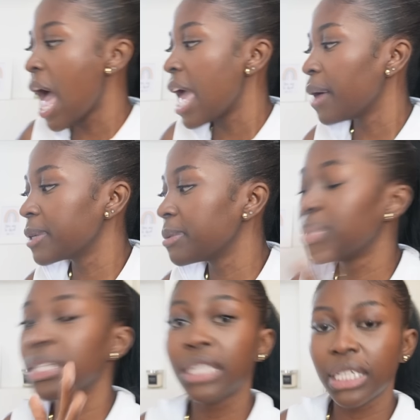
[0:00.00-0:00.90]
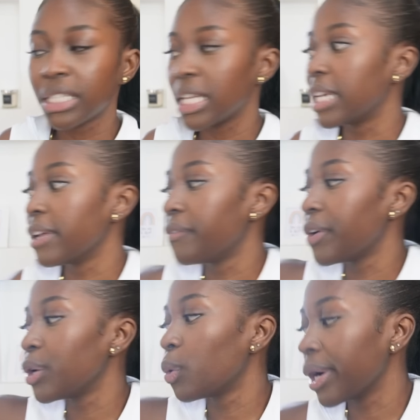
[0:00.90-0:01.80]
It was between this and a
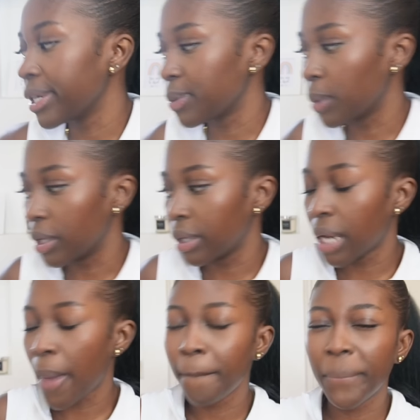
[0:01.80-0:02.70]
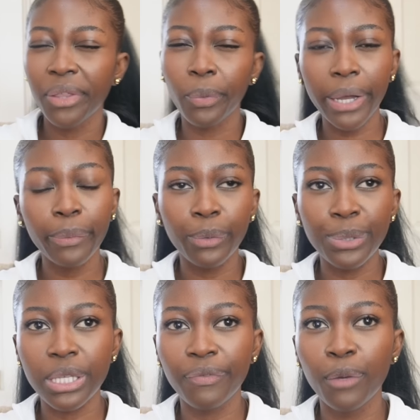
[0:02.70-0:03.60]
very white one, but the white one
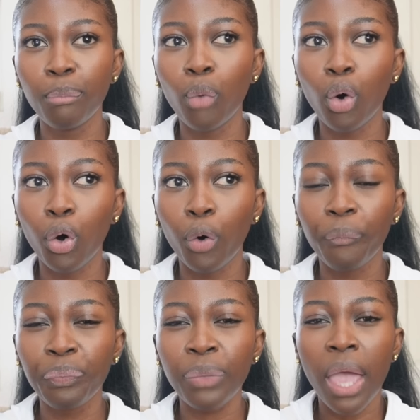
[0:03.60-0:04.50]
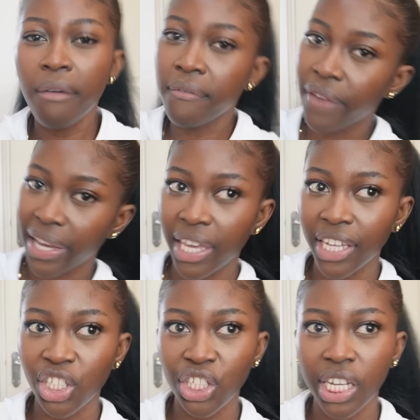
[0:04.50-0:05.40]
was given more
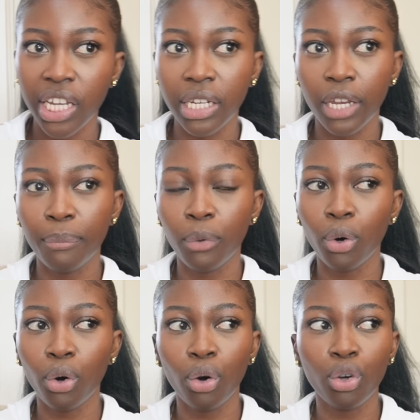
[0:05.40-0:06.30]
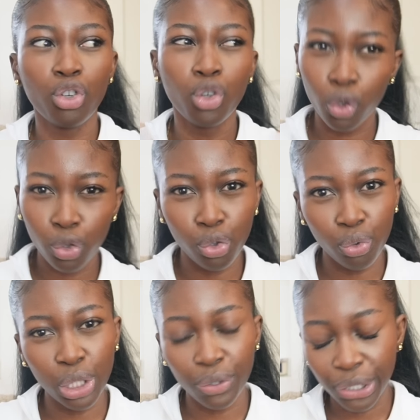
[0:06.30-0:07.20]
vacation and more not too
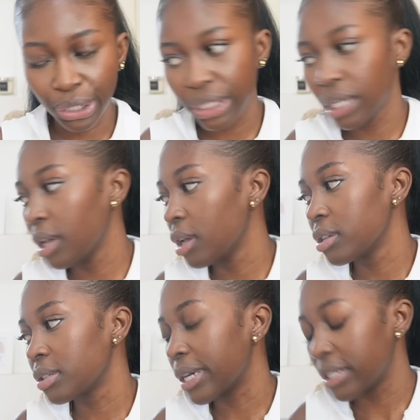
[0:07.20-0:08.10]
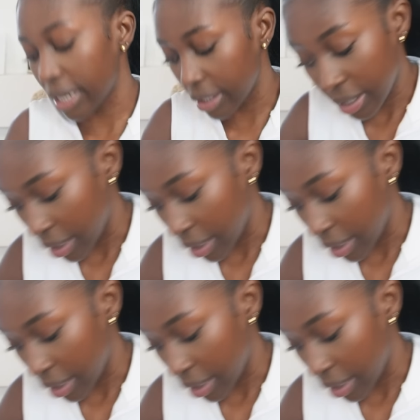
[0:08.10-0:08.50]
serious, so I decided to